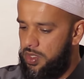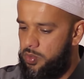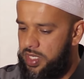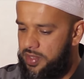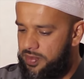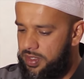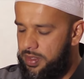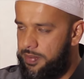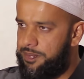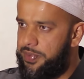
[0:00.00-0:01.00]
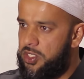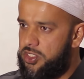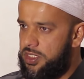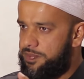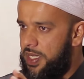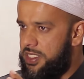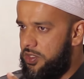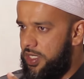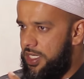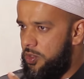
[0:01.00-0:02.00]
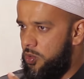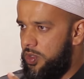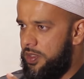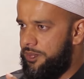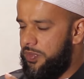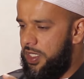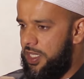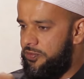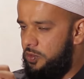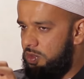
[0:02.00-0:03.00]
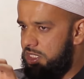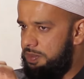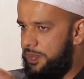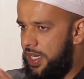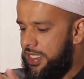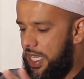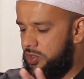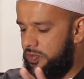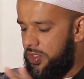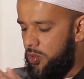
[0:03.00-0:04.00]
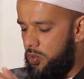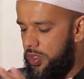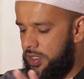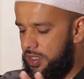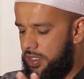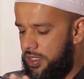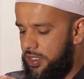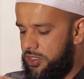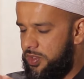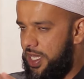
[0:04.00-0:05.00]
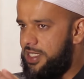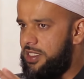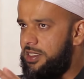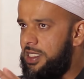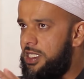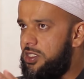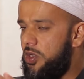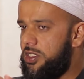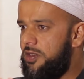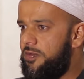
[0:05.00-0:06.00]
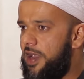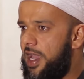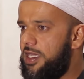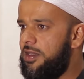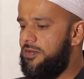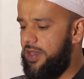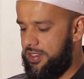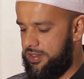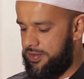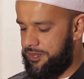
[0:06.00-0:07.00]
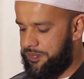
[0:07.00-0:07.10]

Whenever pressure is placed on any organ, it forces blood out of that organ, so it has a detoxifying effect.